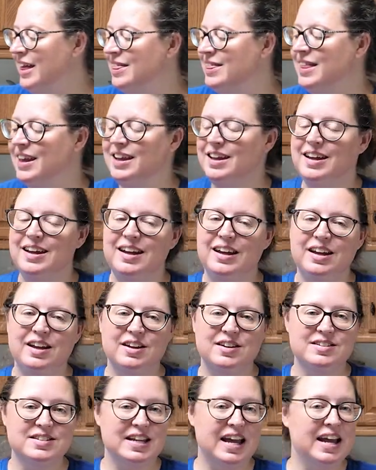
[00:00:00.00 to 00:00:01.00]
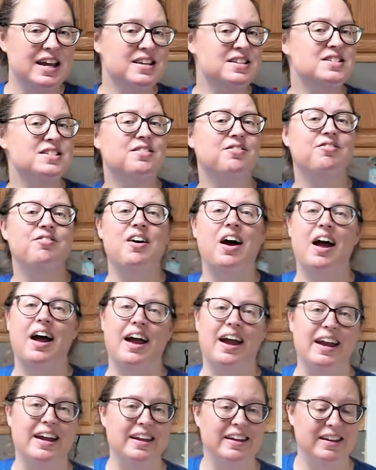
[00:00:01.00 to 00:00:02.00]
They taste
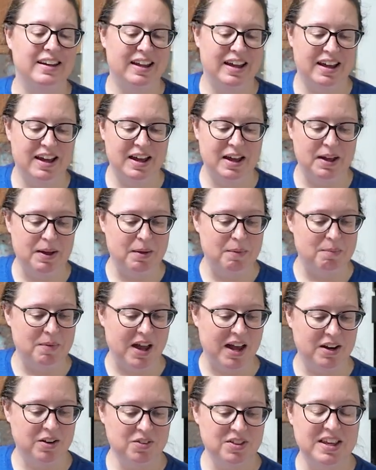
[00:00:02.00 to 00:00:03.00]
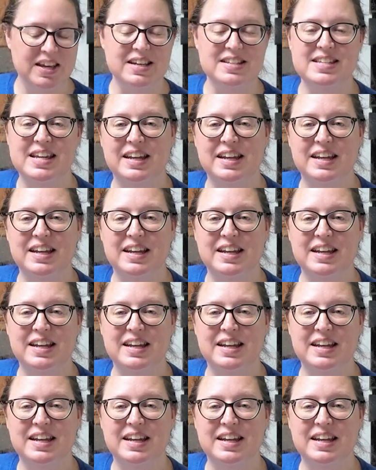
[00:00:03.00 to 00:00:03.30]
fine. Um, I don't think it's